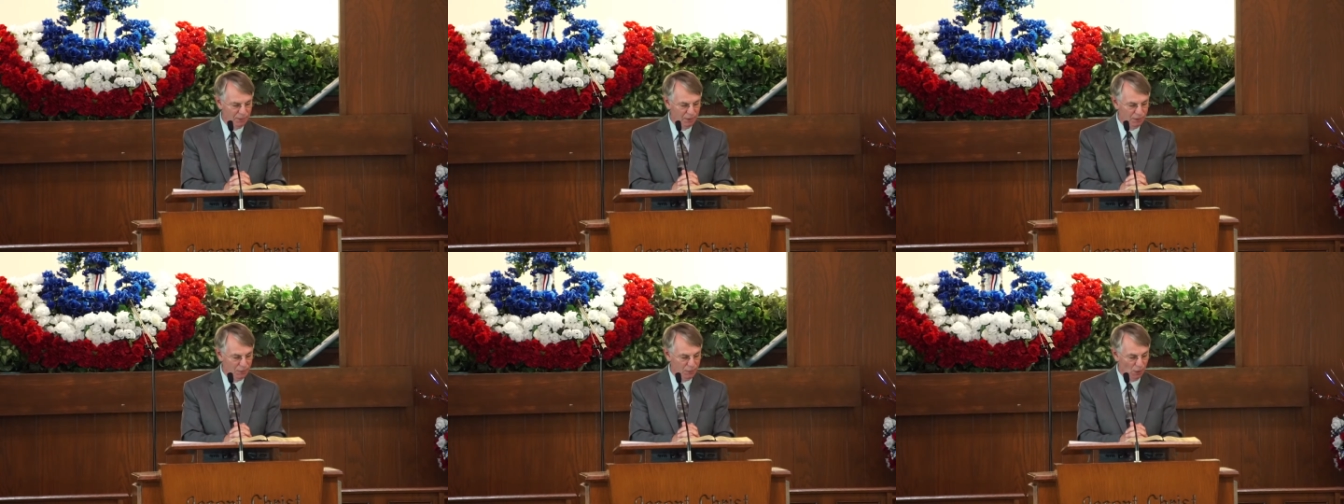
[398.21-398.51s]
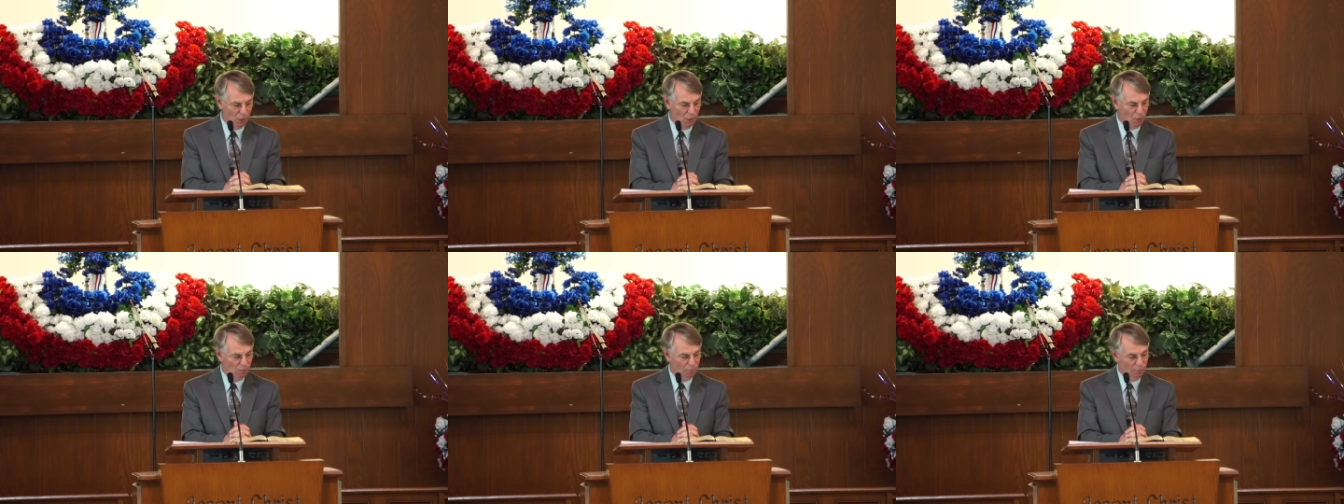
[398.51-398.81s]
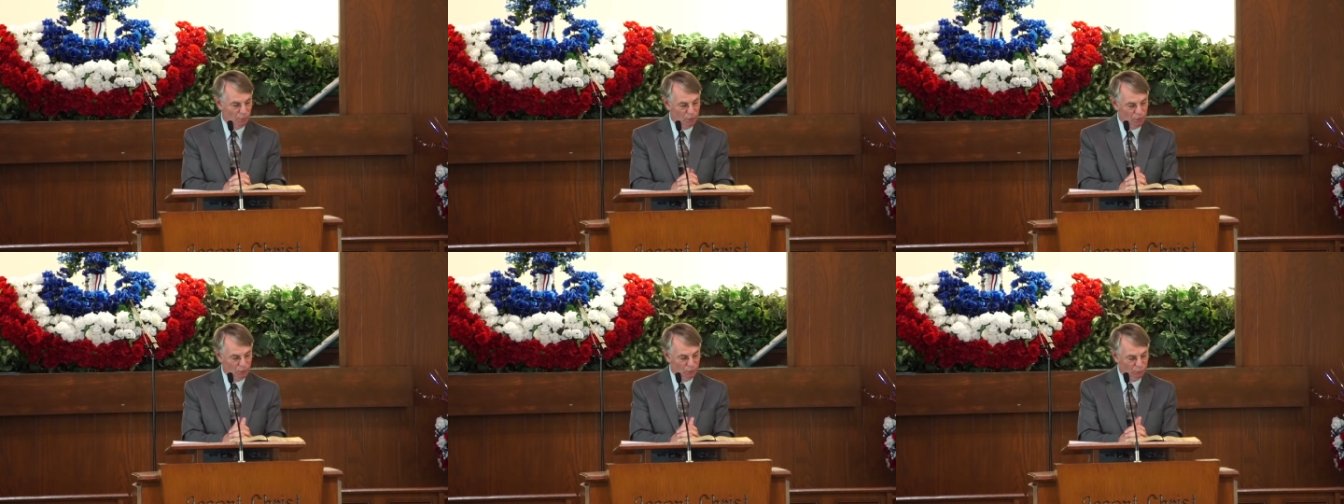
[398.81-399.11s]
And so
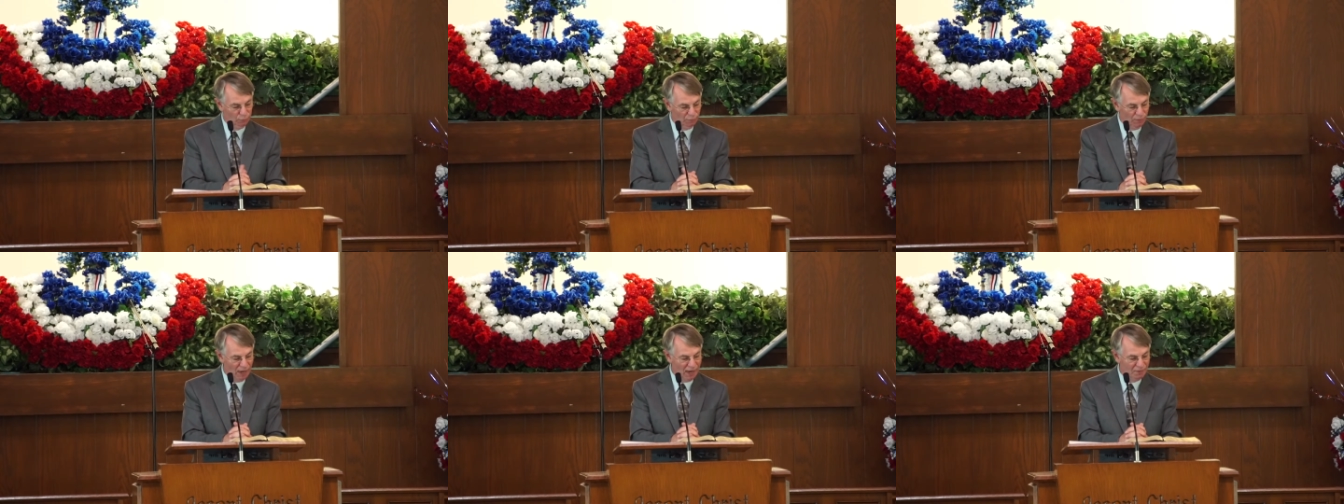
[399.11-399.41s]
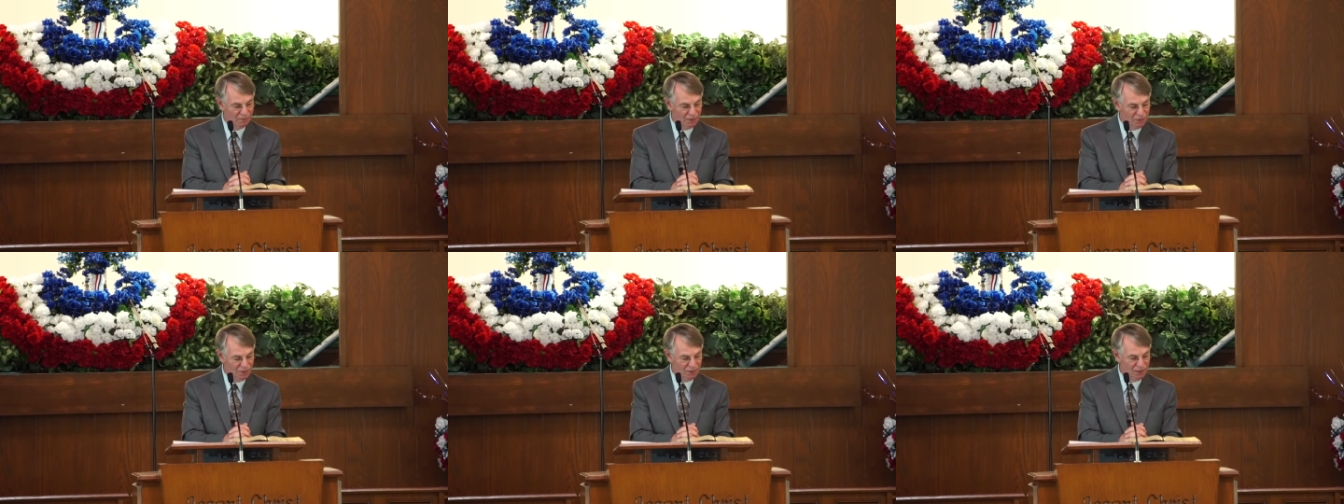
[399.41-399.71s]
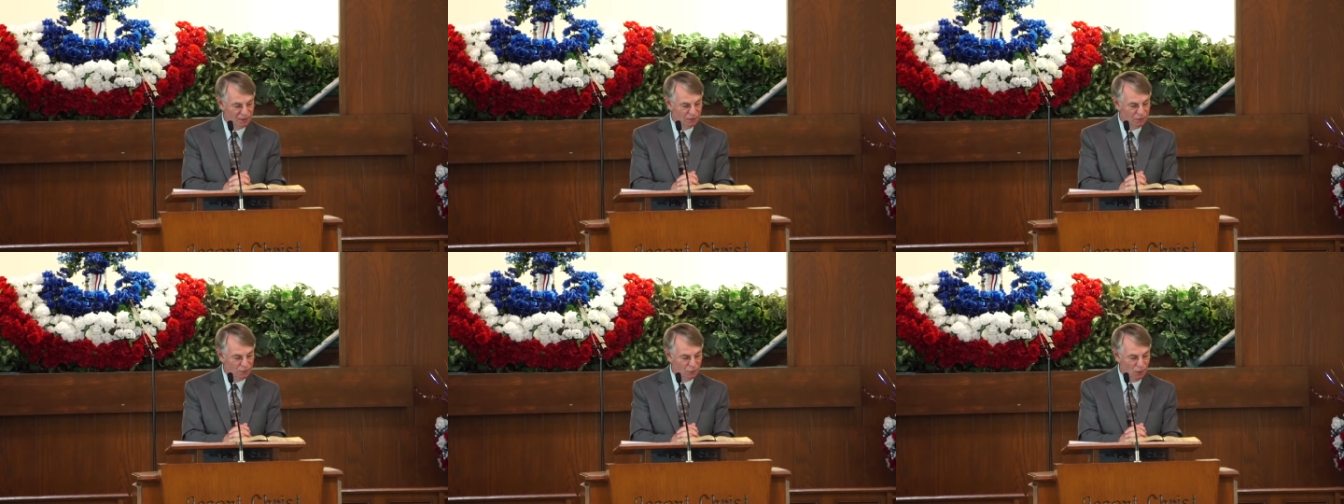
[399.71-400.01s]
verses five and
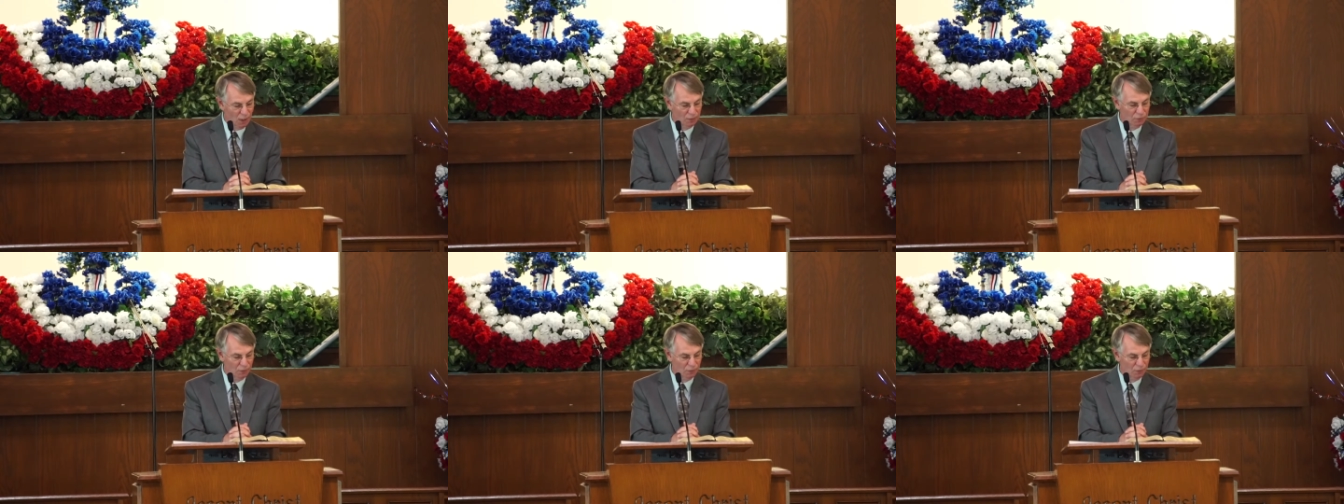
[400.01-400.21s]
six talks